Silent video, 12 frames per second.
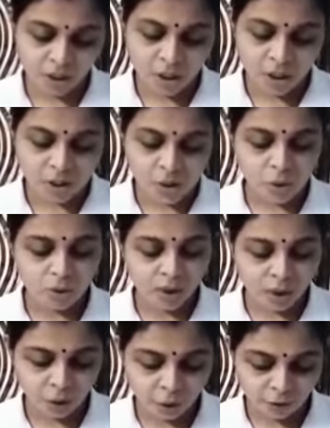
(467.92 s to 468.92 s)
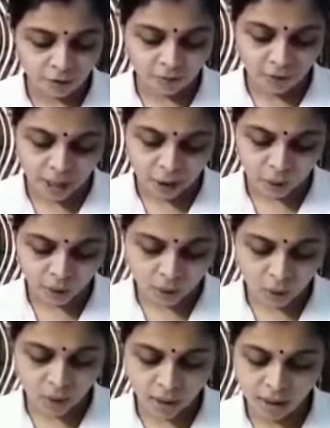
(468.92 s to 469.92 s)
So calorific value
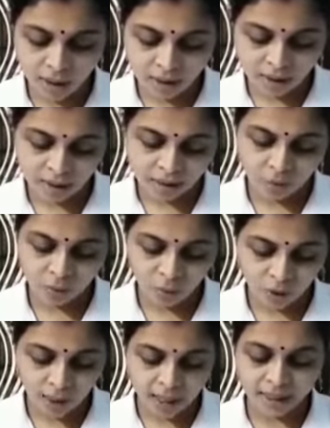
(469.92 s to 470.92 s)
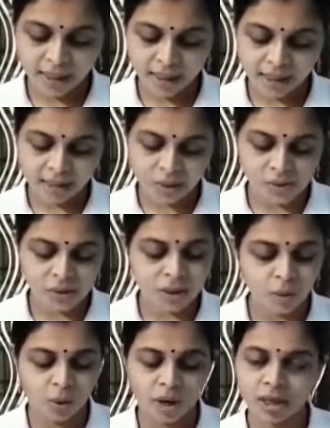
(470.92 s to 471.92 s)
equal 1,80,000
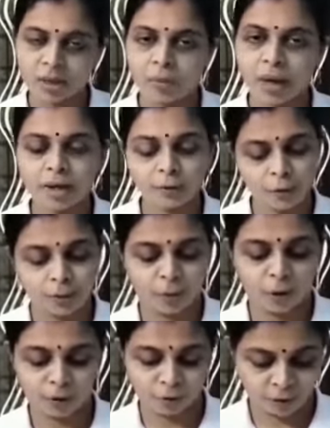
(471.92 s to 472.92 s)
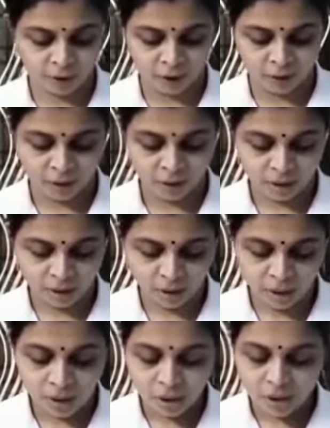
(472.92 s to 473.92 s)
divided by 4.5.
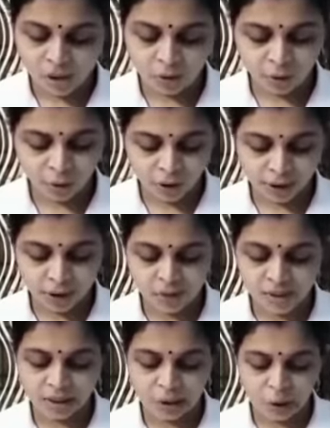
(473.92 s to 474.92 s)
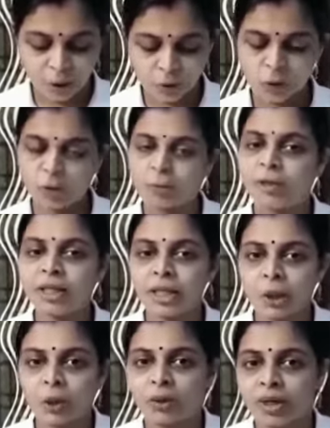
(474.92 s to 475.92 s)
So 40,000 kilojoule per
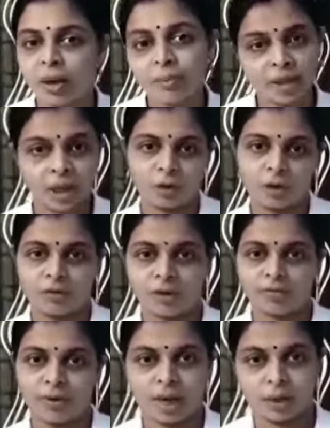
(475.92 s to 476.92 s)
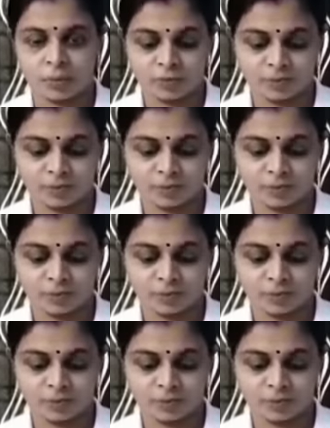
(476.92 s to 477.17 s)
kilogram calorific value.